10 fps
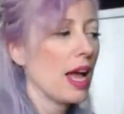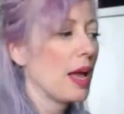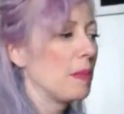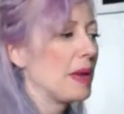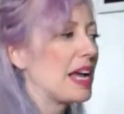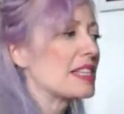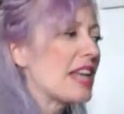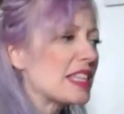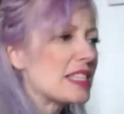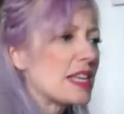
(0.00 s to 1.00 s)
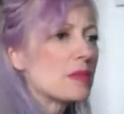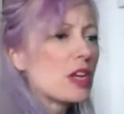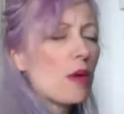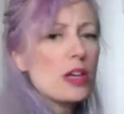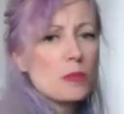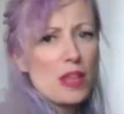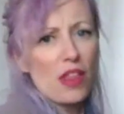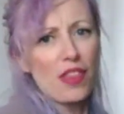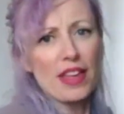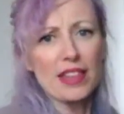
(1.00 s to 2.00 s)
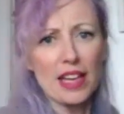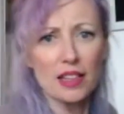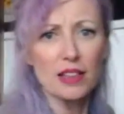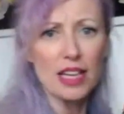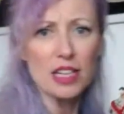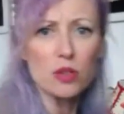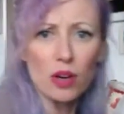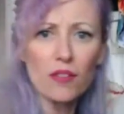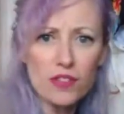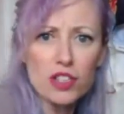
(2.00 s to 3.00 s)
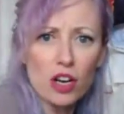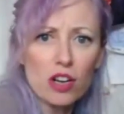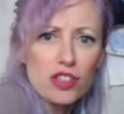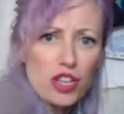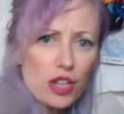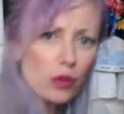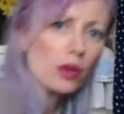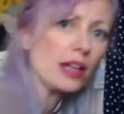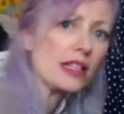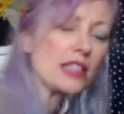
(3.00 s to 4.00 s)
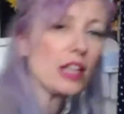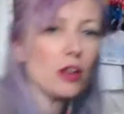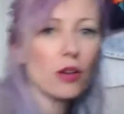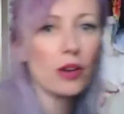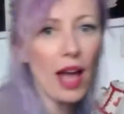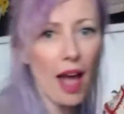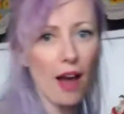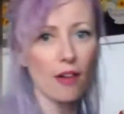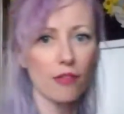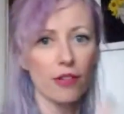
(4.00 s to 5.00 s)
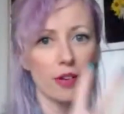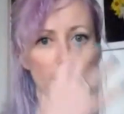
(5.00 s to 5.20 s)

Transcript: because that seems to always be the thing that sort of stalls you, is that you don't have,